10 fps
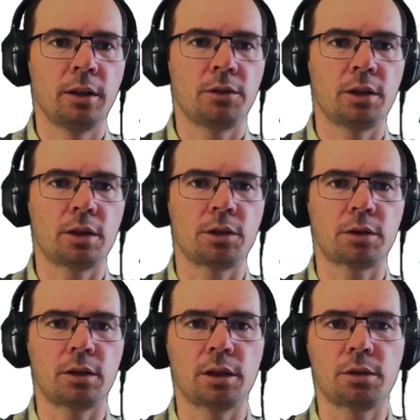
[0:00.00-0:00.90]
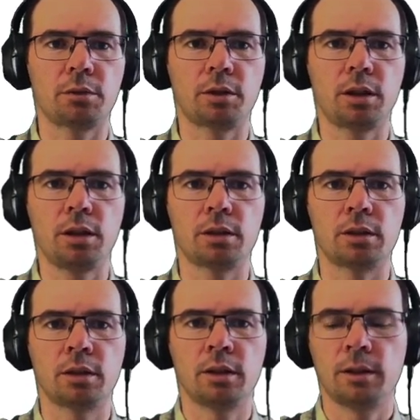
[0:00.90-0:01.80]
this hourglass over
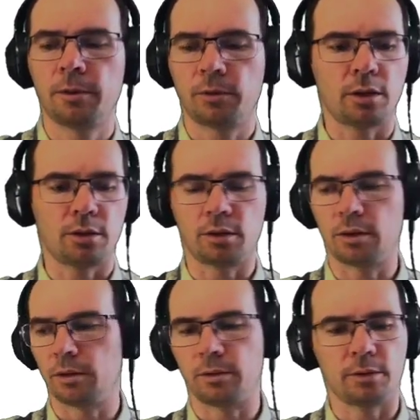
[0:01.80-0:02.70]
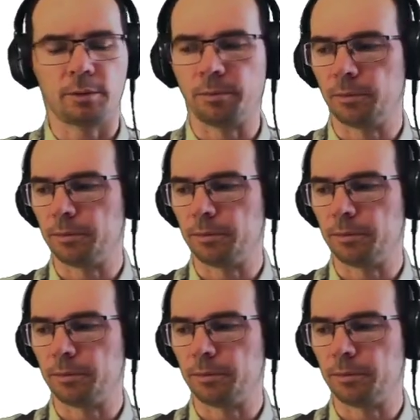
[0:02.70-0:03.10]
here, the